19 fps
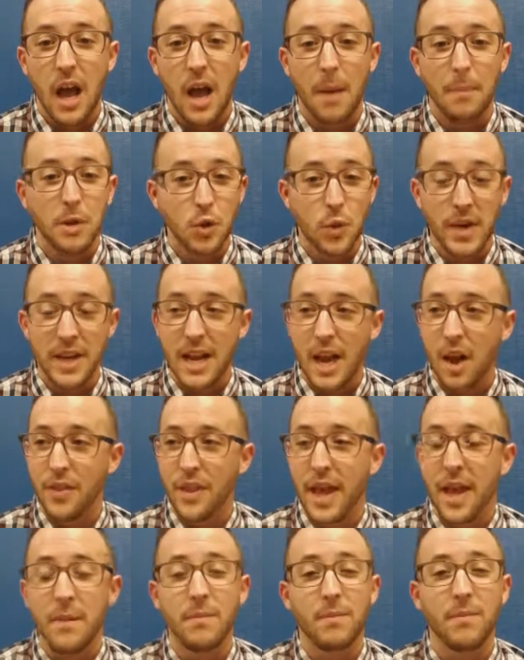Between now and
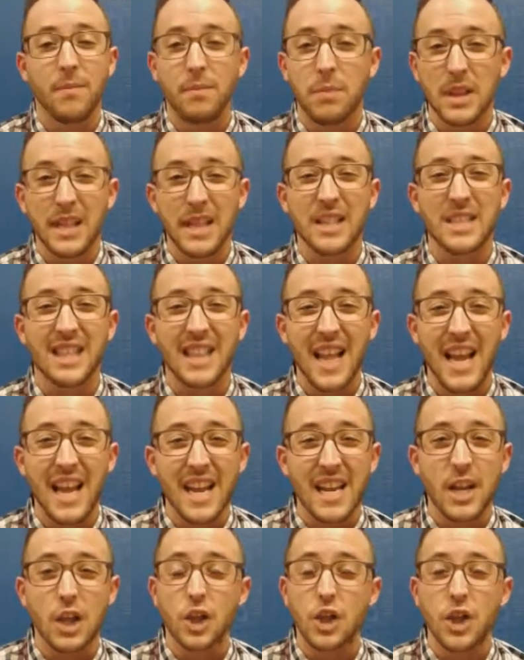then, please
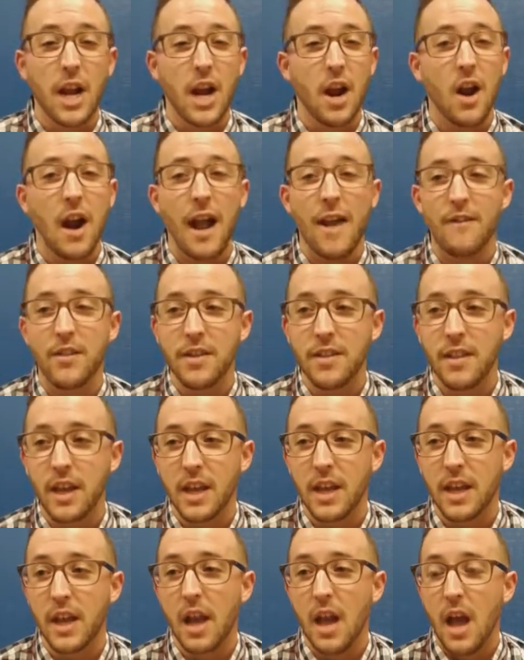like, share
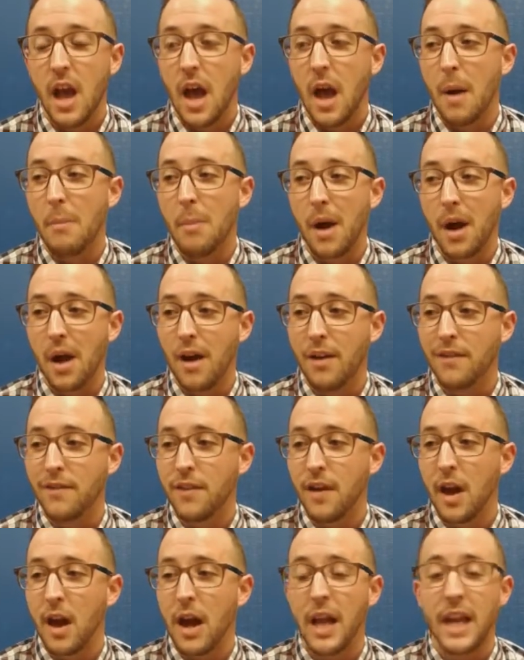everything above,
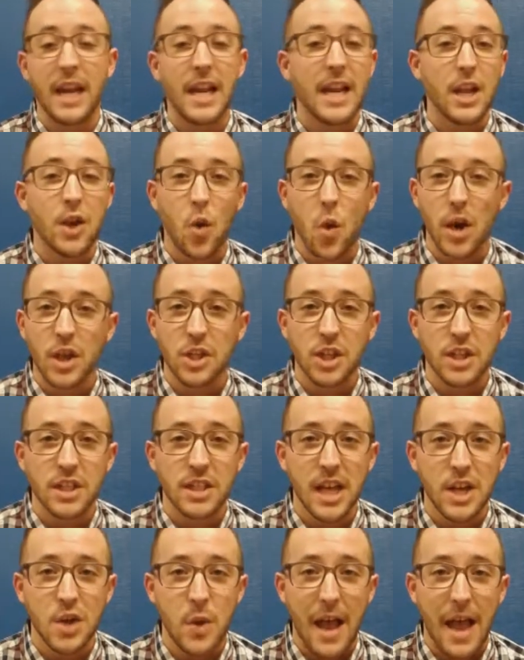and any questions
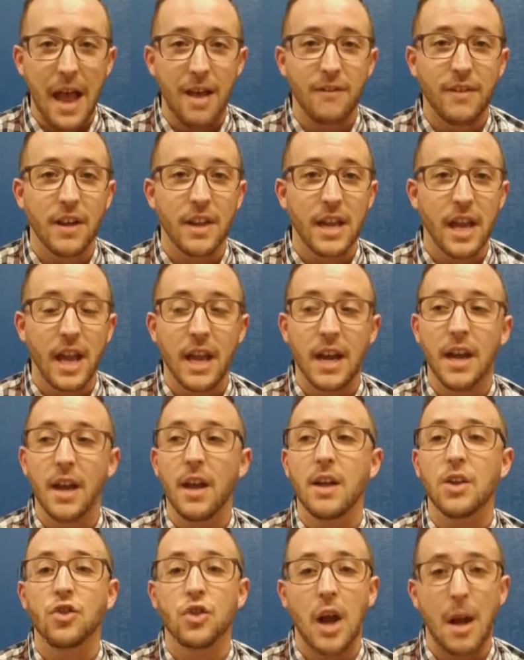that you have, again,
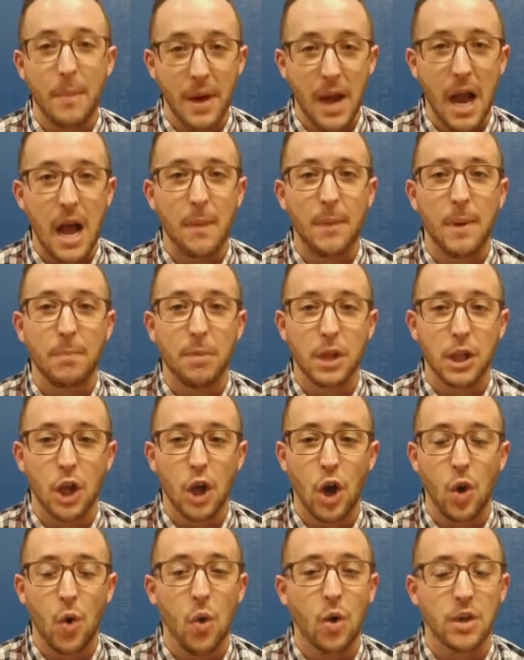drop a comment
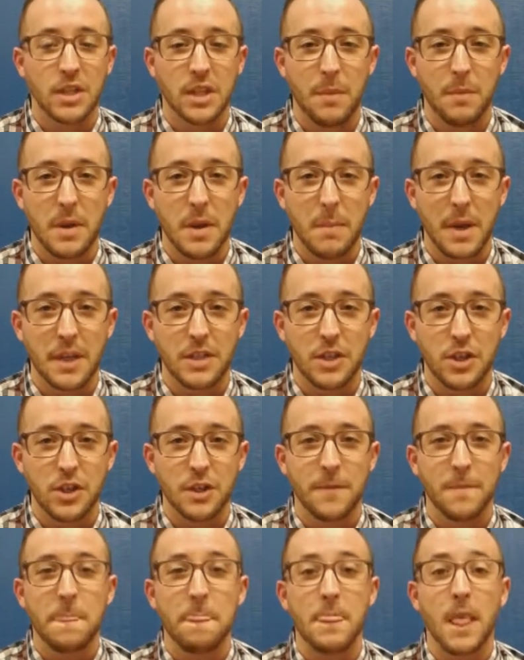below or send me a message.
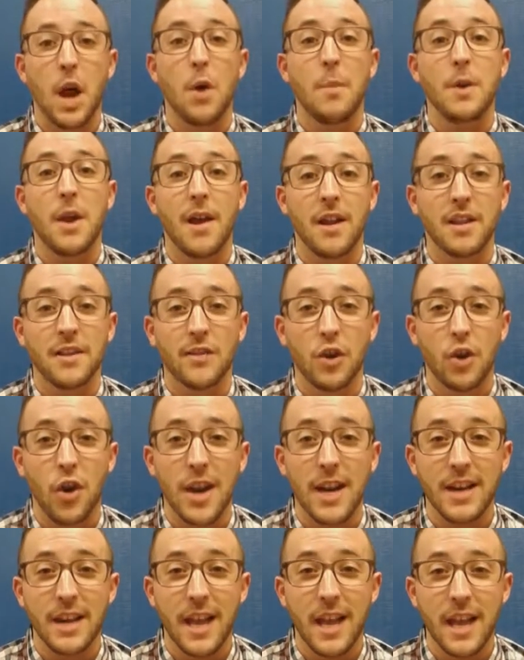I hope you guys have a
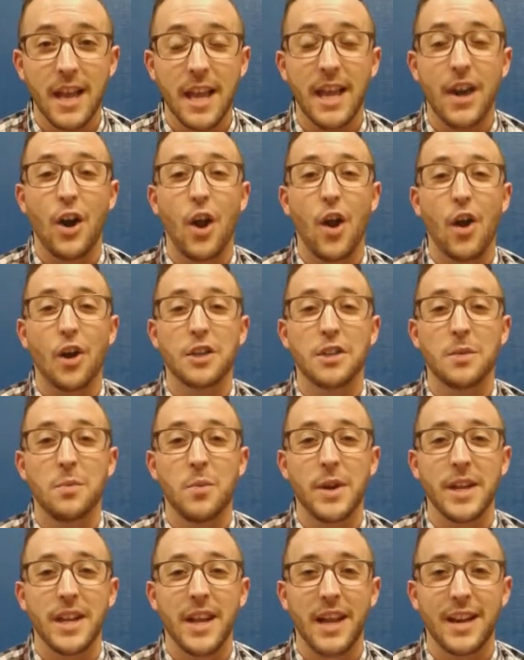great day and an awesome
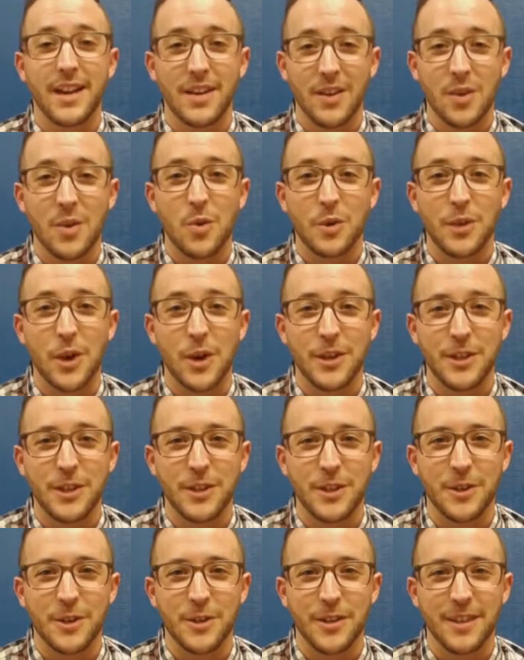weekend. We'll talk to you
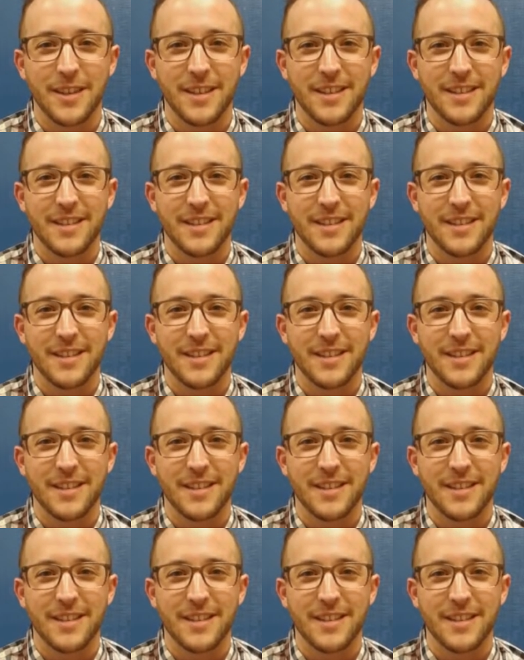soon.